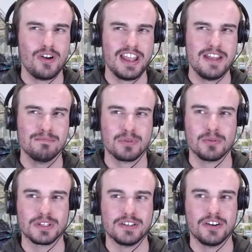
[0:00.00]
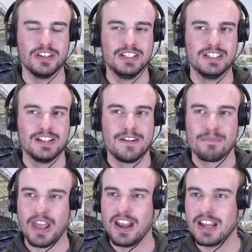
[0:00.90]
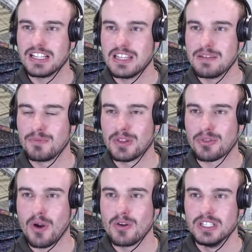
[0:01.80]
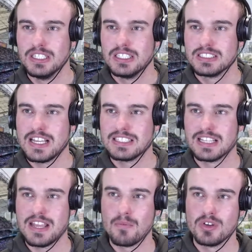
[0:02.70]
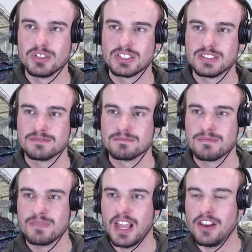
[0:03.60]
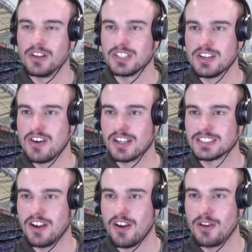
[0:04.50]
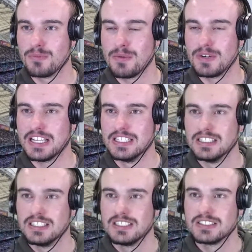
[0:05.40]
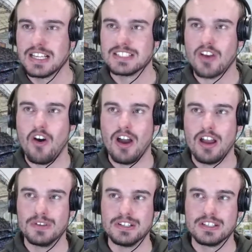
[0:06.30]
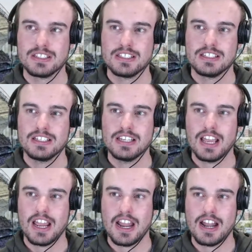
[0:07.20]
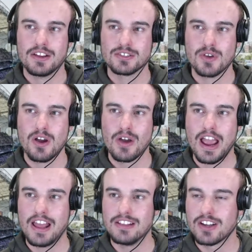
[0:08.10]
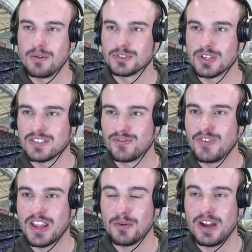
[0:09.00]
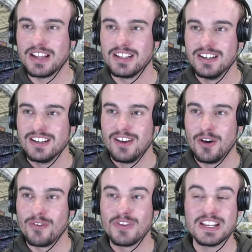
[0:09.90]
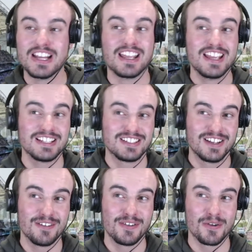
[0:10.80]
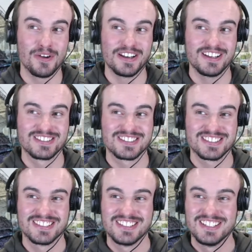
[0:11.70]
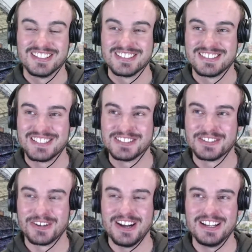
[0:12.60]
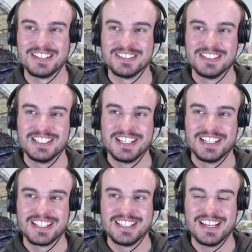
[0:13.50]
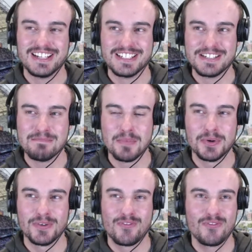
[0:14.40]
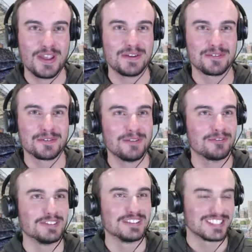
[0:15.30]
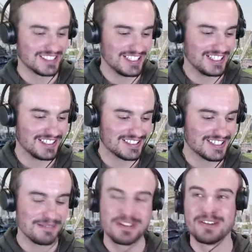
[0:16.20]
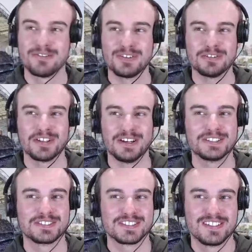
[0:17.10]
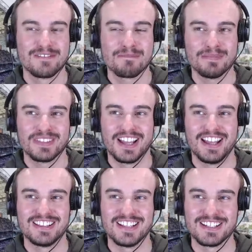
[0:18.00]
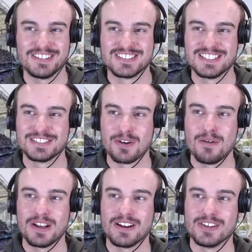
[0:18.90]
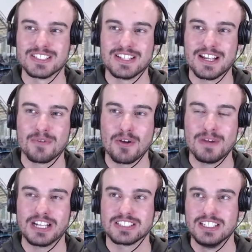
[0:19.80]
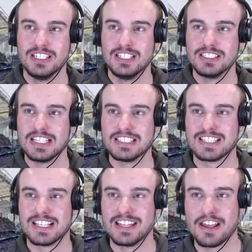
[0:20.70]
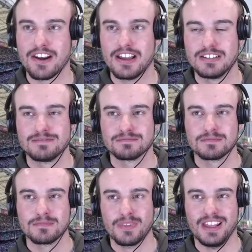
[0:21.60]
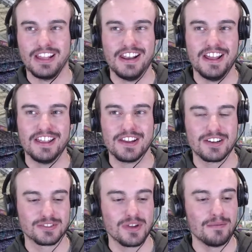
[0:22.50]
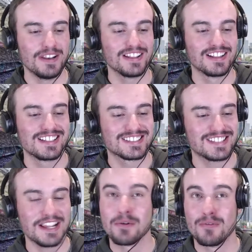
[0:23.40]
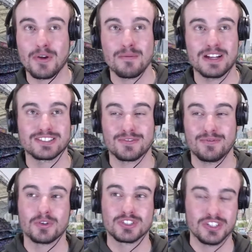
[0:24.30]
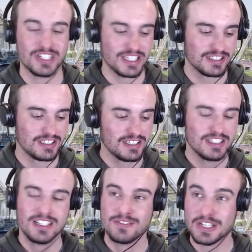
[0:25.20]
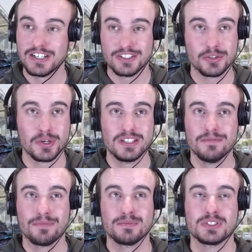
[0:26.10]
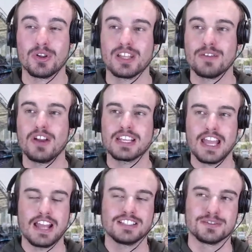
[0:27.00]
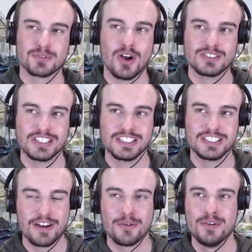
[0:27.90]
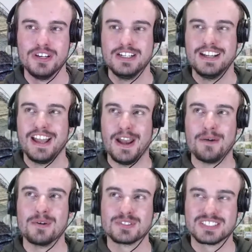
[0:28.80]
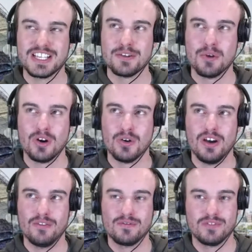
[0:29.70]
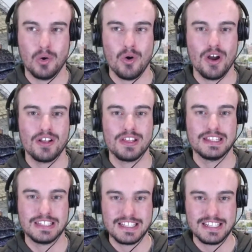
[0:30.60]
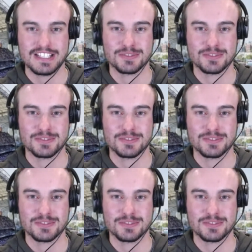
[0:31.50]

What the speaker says: I am? Probably not. And honey lemon for the throat, says Glenn Woods. And also, yikes, no home remedy, says Ivan. And there as well. And the commentary is feet away, or feet ahead of everyone else, says Grant. Yay, more feet references, eh? There's going to be a few of those. And thank you, says Robert. And also, thank you very much, says Calera. And there as well. But nonetheless, thank you all very much for tuning in. If you did enjoy, be sure to leave a like and subscribe to the channel. And I will see you all for the next